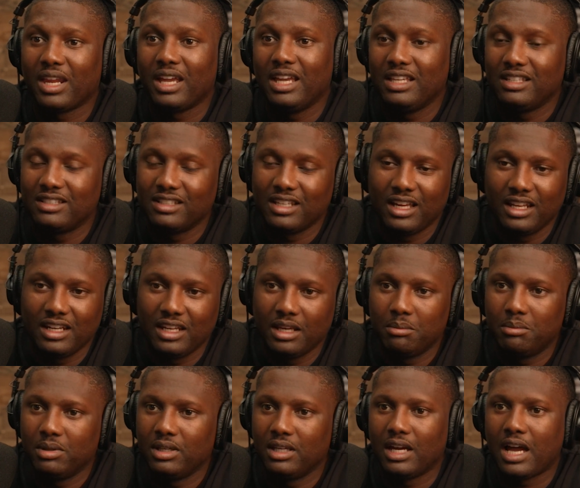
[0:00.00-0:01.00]
He's not
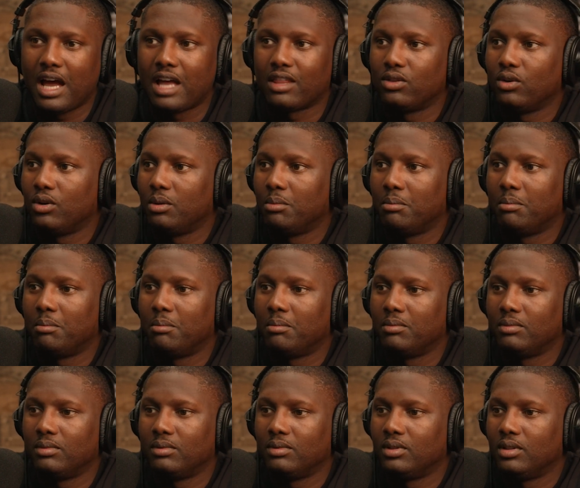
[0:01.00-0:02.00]
that big. I thought,
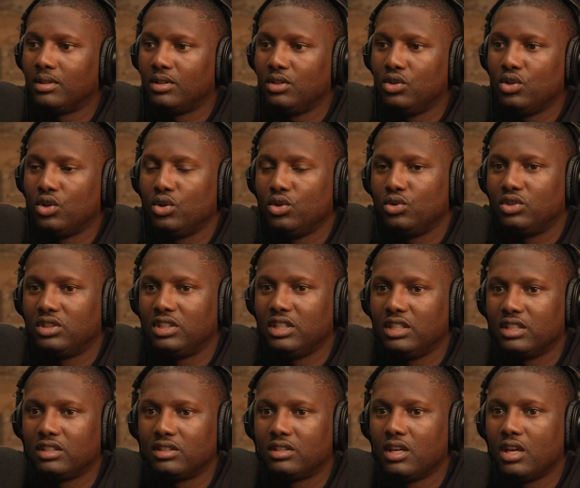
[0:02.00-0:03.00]
you see
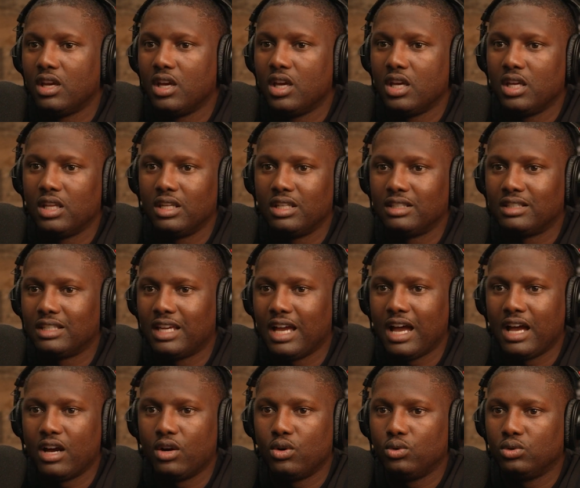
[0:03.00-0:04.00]
this
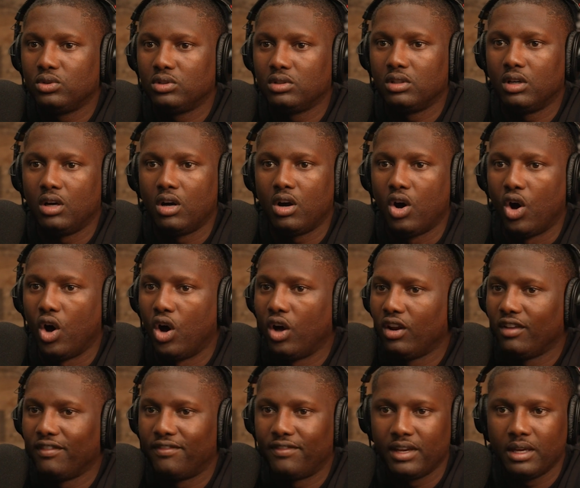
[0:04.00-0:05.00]
guy who's a
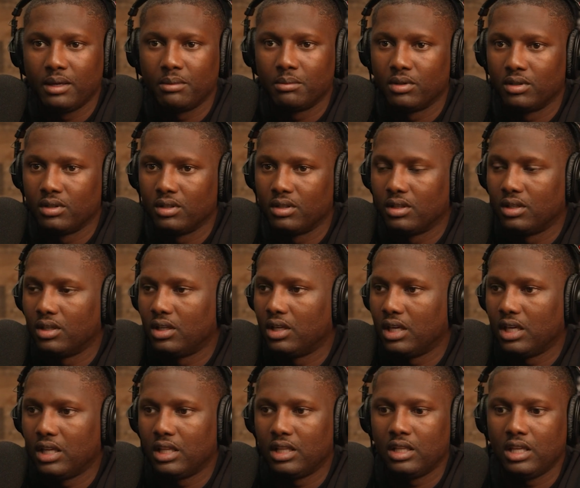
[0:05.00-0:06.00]
Hall of Famer,
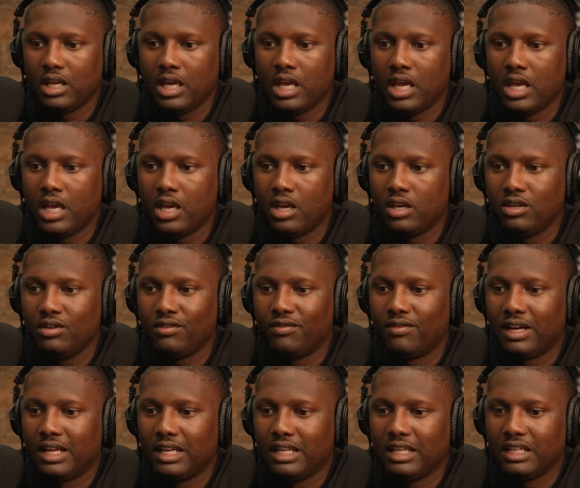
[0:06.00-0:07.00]
and you
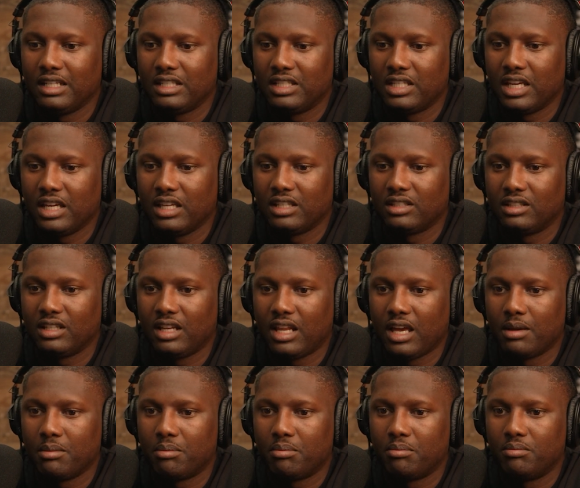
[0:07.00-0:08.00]
finally get a chance
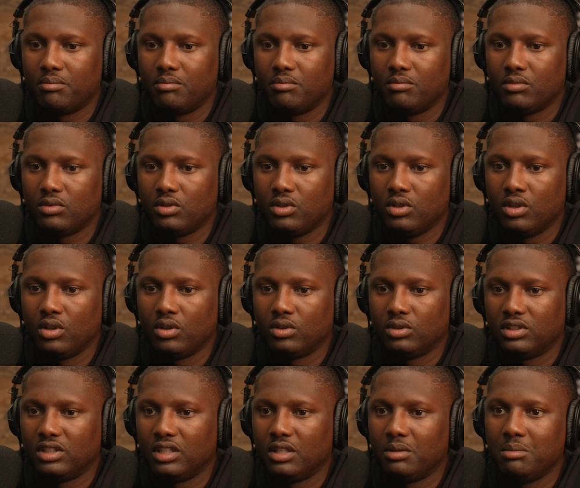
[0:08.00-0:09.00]
to,
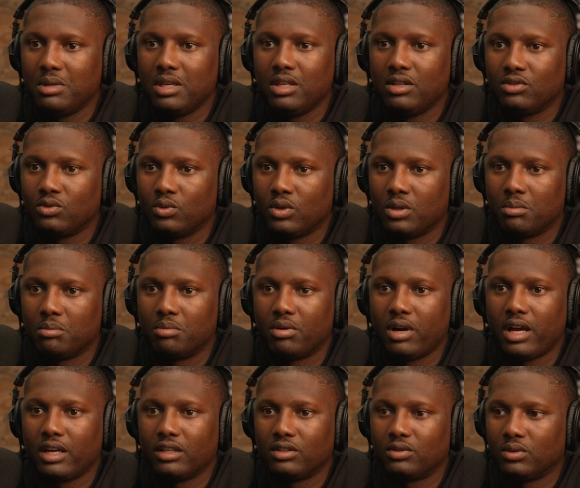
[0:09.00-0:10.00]
sit in meetings with him,
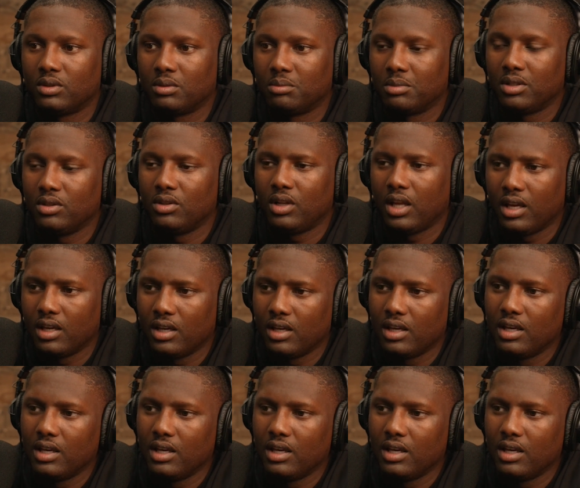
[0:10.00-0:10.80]
practice with him, and you're like,